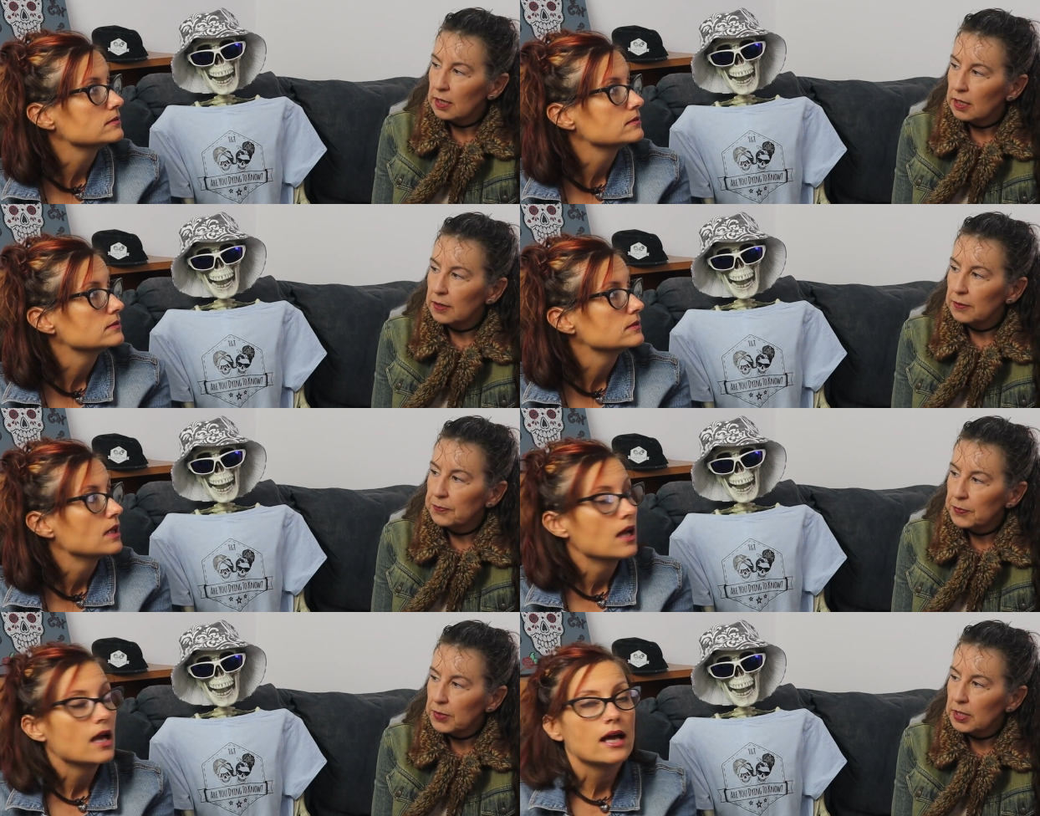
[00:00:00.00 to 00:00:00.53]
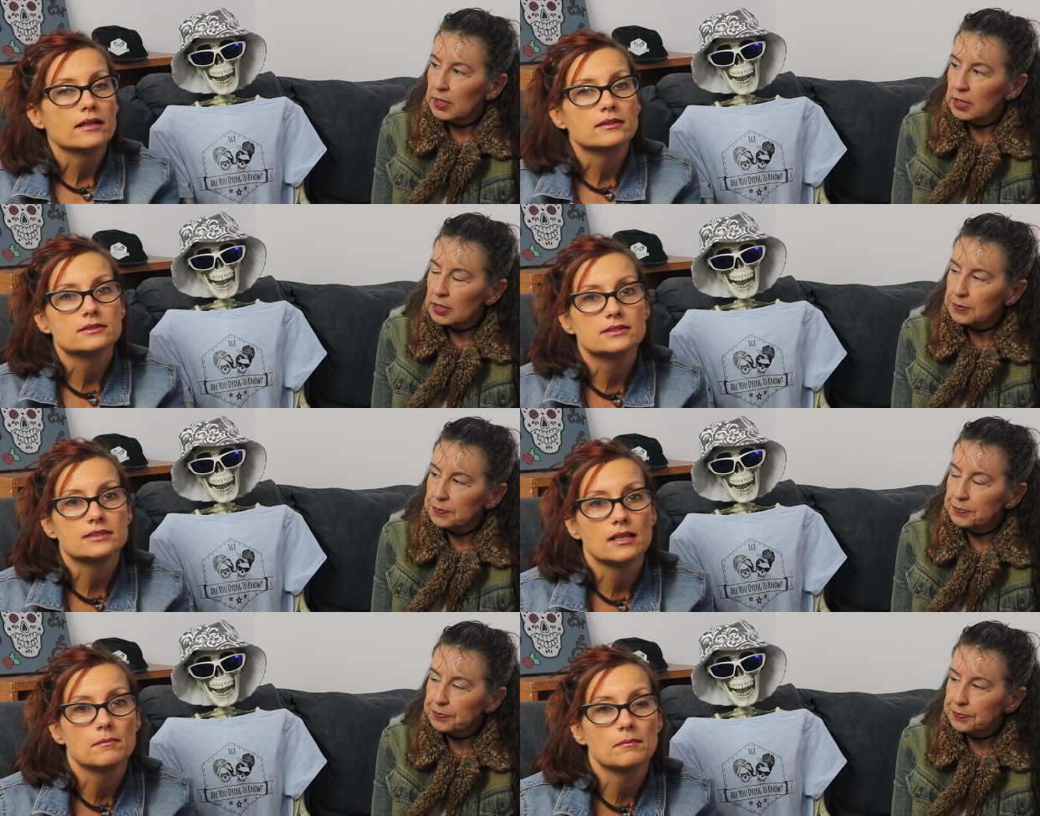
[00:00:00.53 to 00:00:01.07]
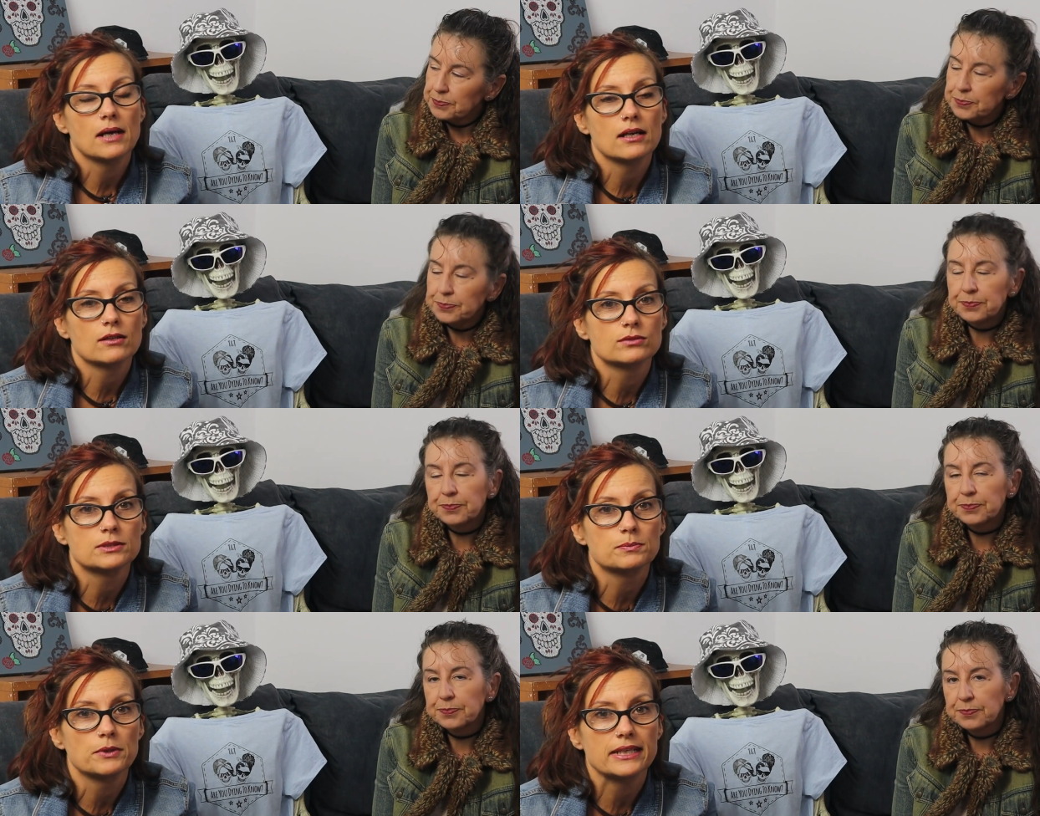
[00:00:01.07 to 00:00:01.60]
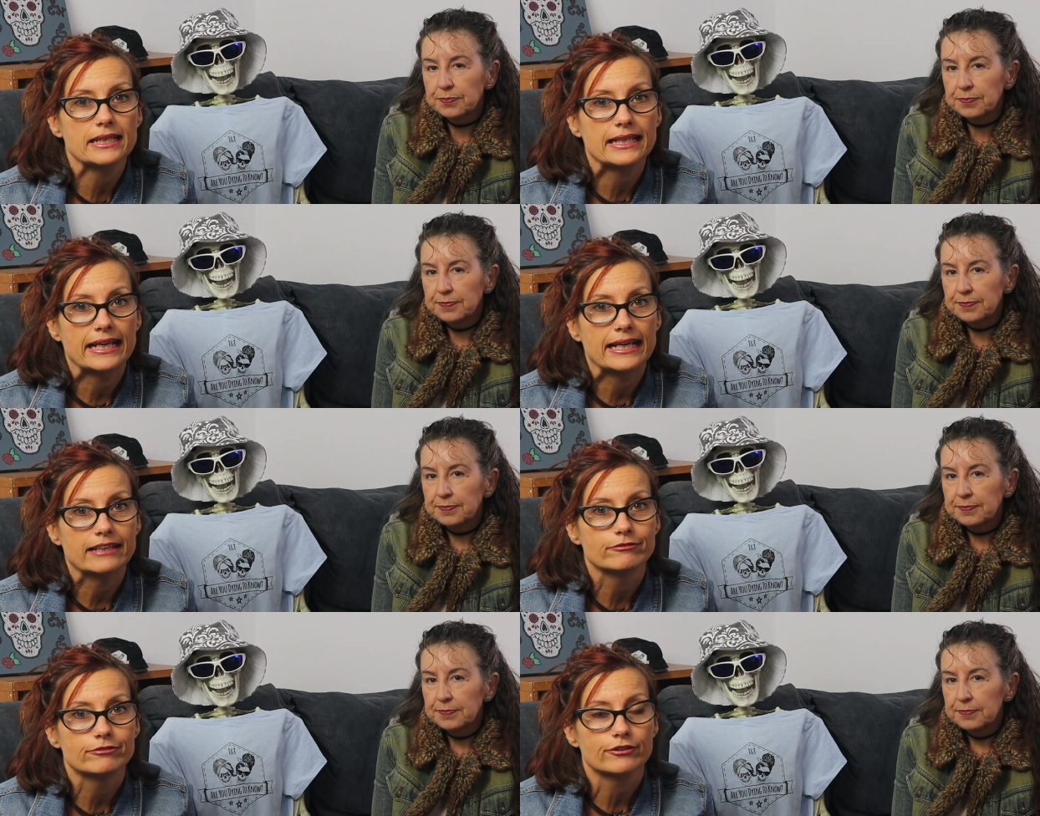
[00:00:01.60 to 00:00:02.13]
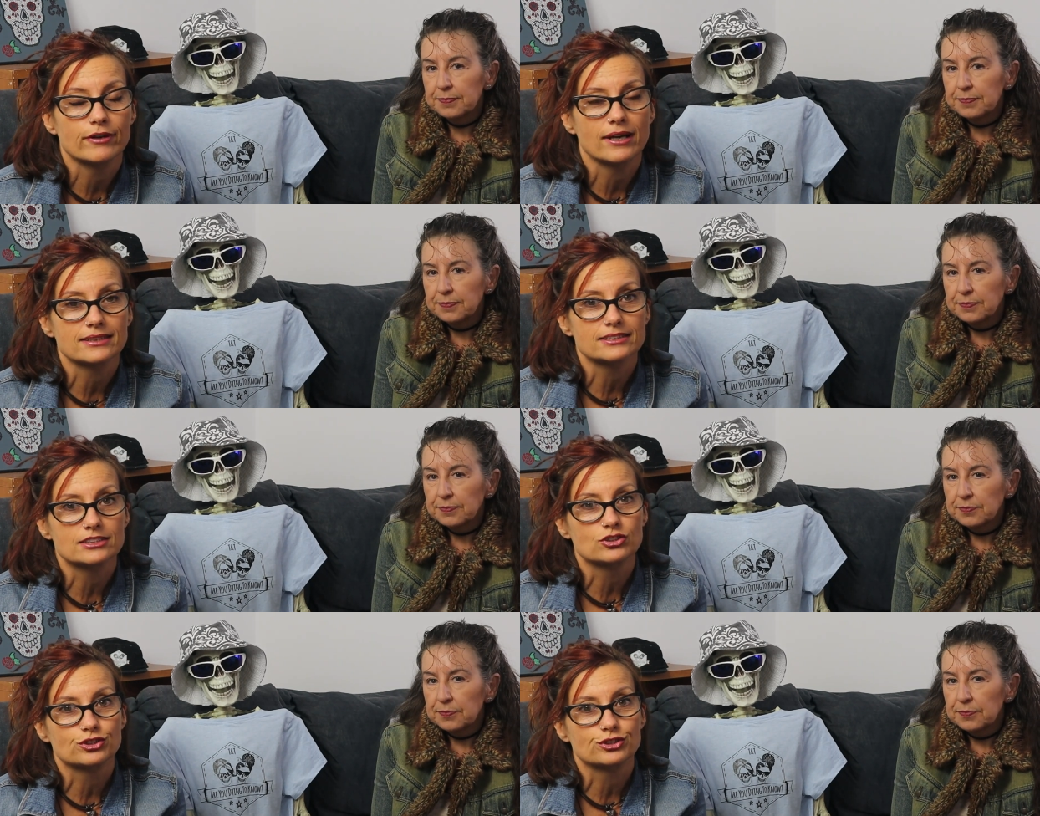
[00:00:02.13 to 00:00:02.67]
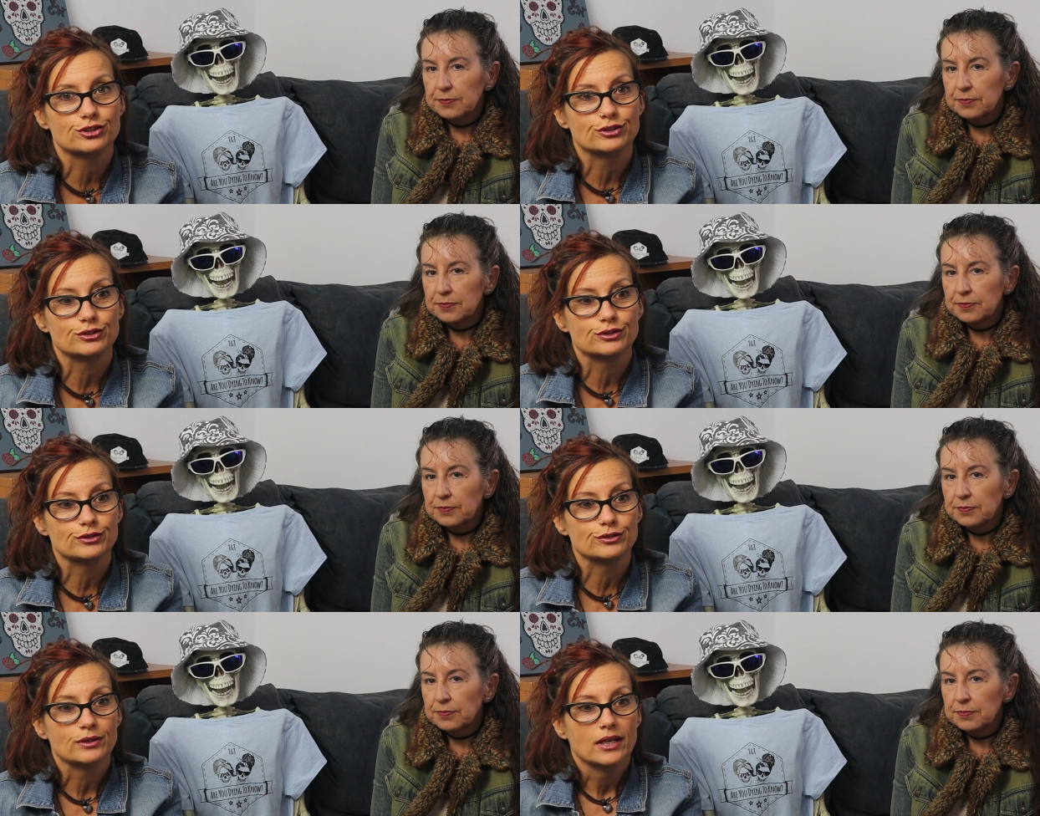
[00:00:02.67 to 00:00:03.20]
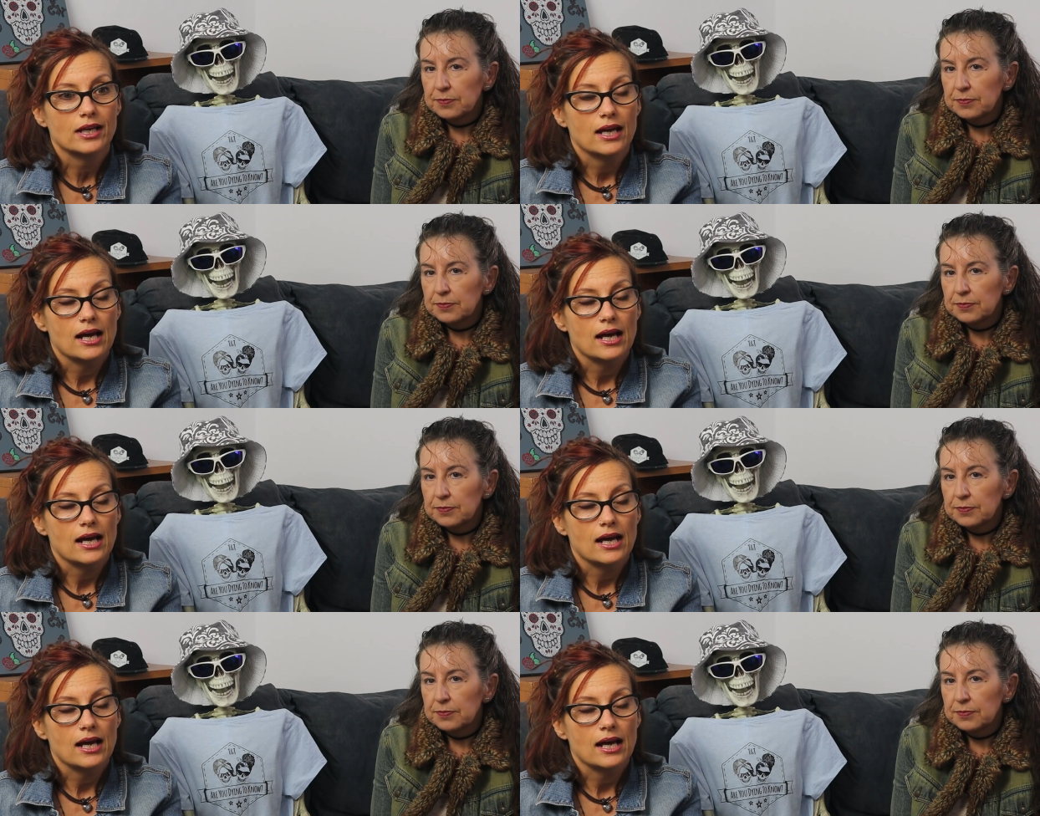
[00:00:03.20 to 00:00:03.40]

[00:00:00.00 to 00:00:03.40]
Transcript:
Speaker 1: yeah. And uh, Mark was pretty keen for us to